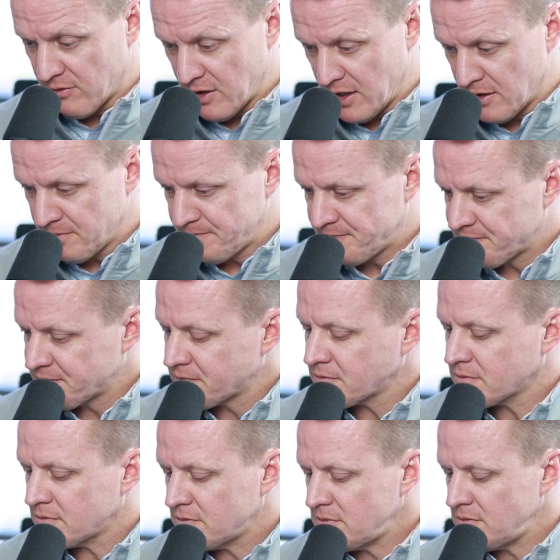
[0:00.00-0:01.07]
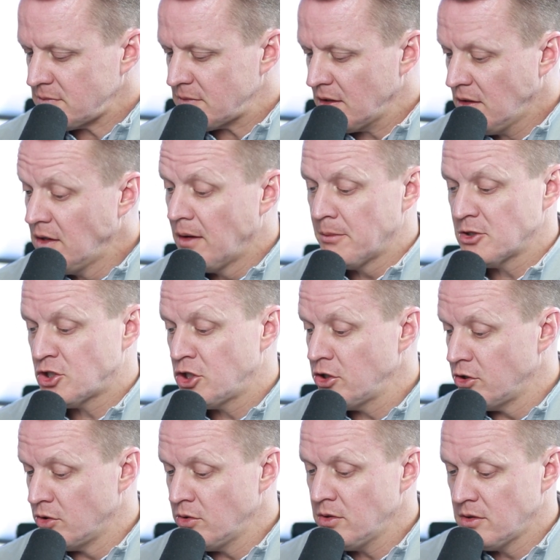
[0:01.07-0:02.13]
of land. Number
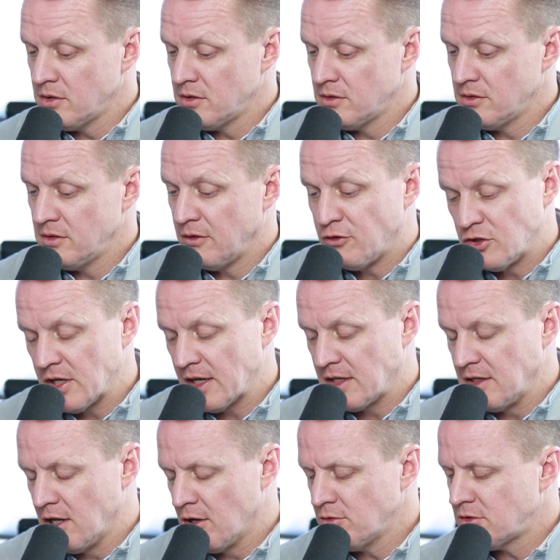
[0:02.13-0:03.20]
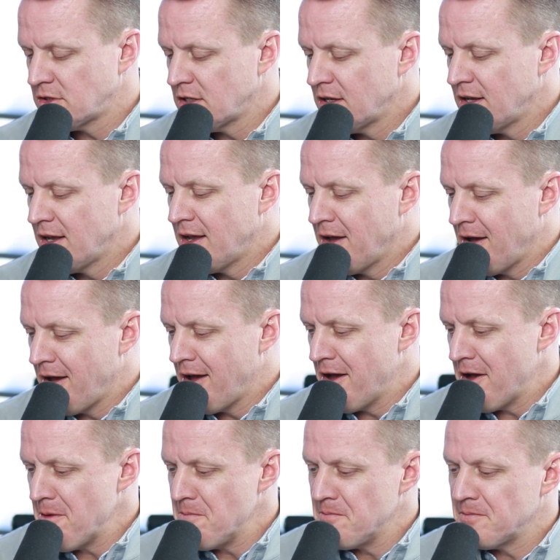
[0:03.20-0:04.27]
two, if you're taking notes,
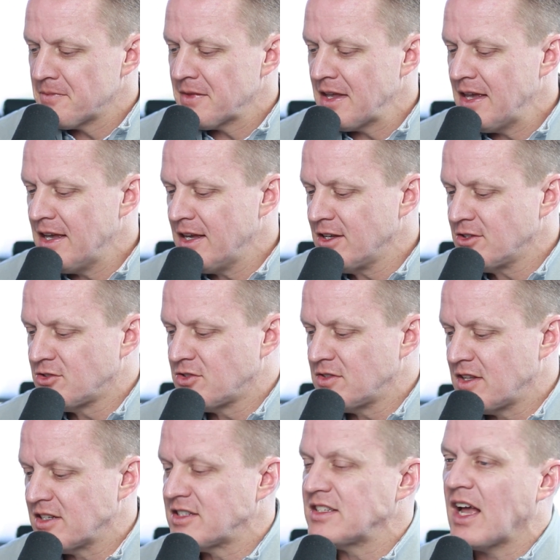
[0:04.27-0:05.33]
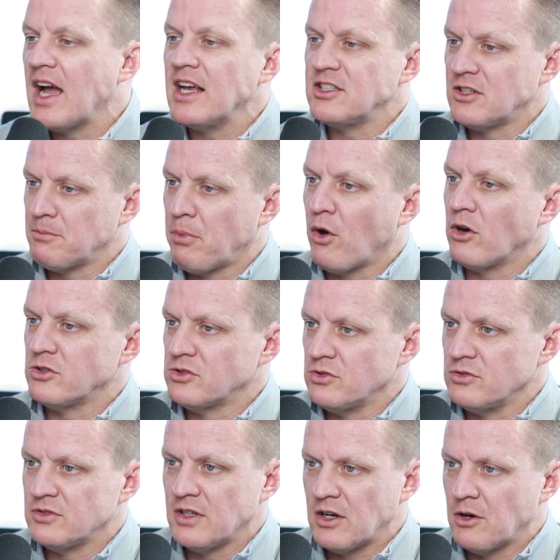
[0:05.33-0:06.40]
is the size of
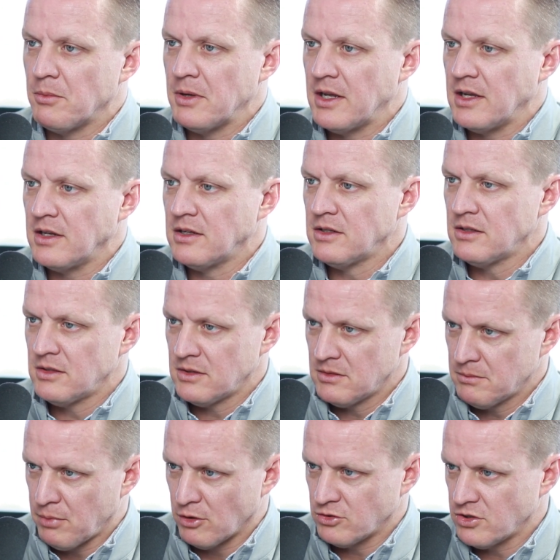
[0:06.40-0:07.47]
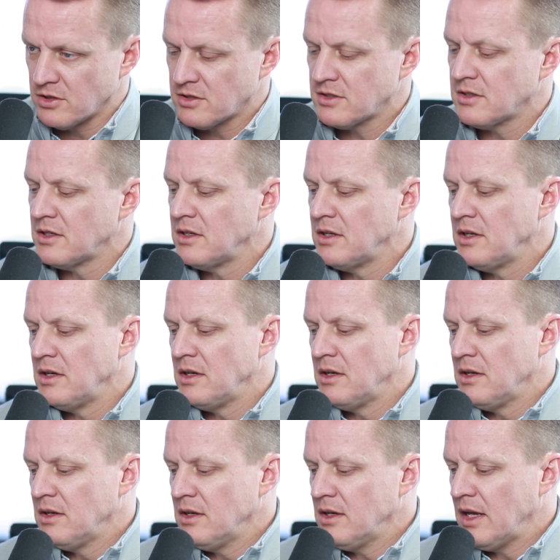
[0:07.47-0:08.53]
parcels that are being purchased,
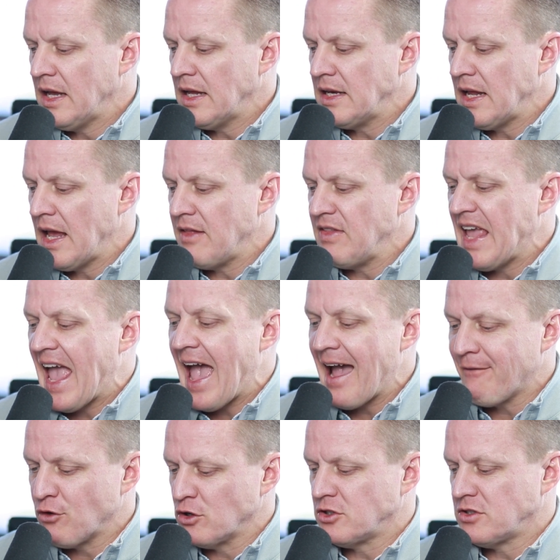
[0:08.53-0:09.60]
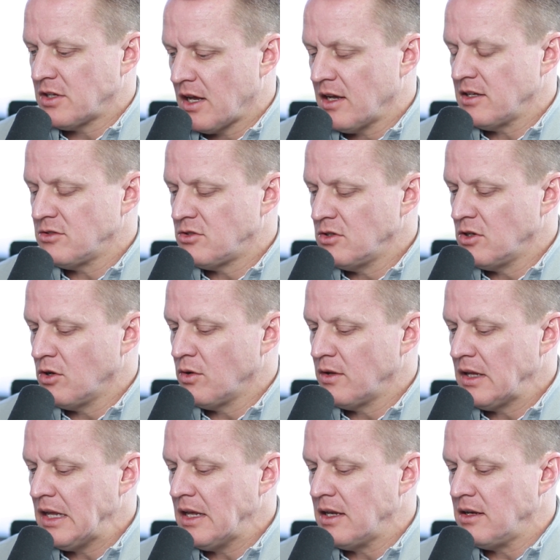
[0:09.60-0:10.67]
and the average size.
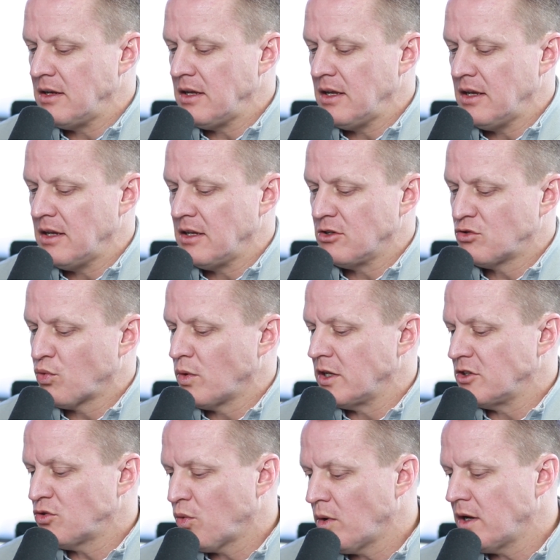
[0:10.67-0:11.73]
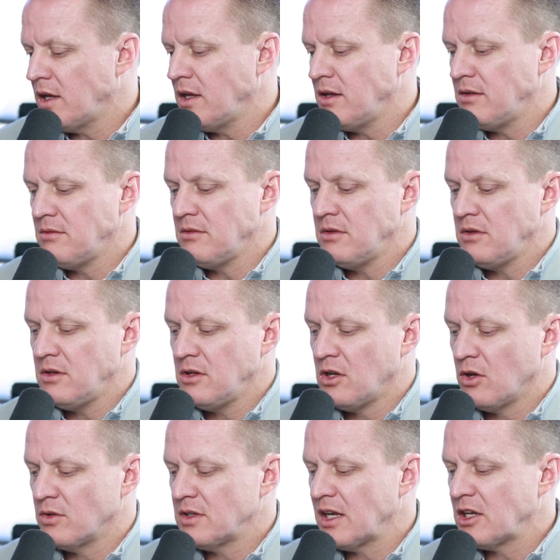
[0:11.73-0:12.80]
In 2020,
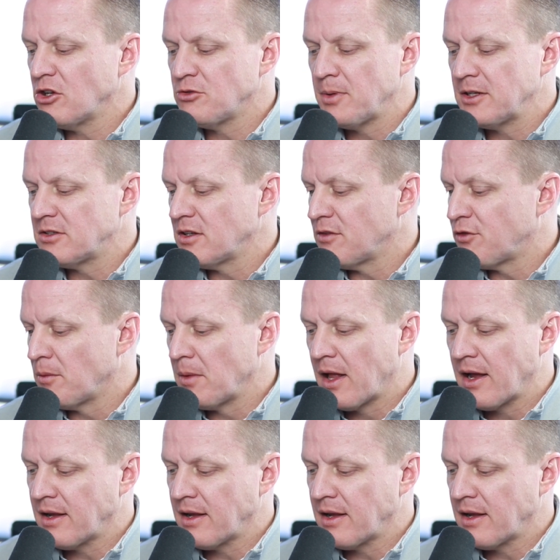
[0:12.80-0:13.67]
it goes basically from